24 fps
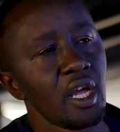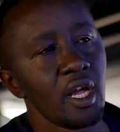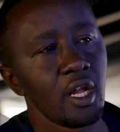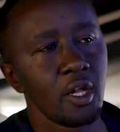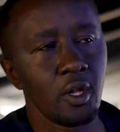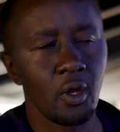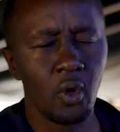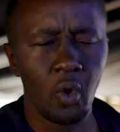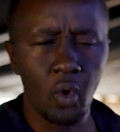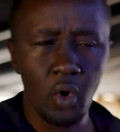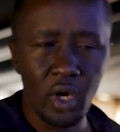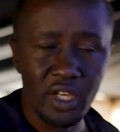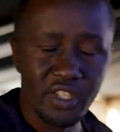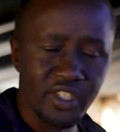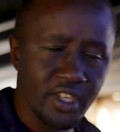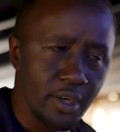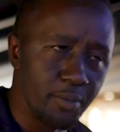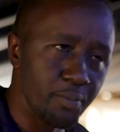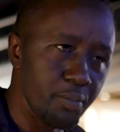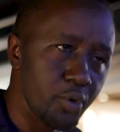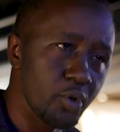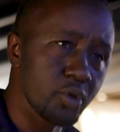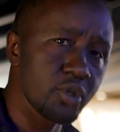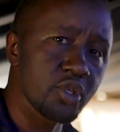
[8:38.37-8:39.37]
low at
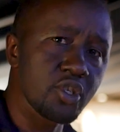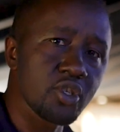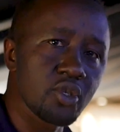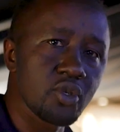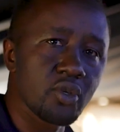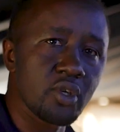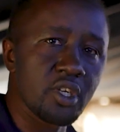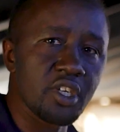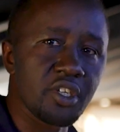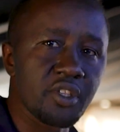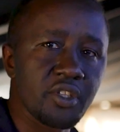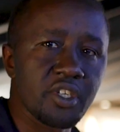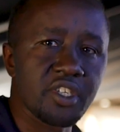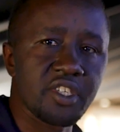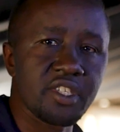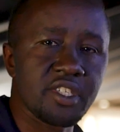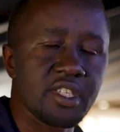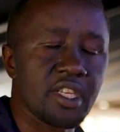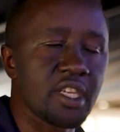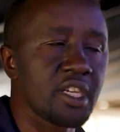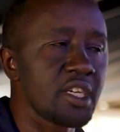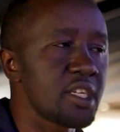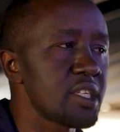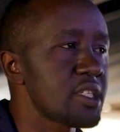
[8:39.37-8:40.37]
some point during the
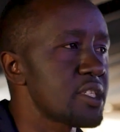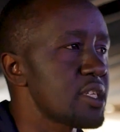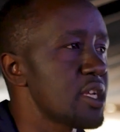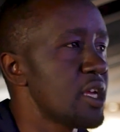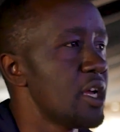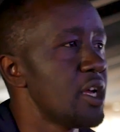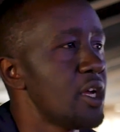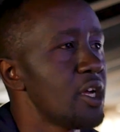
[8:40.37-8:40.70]
set.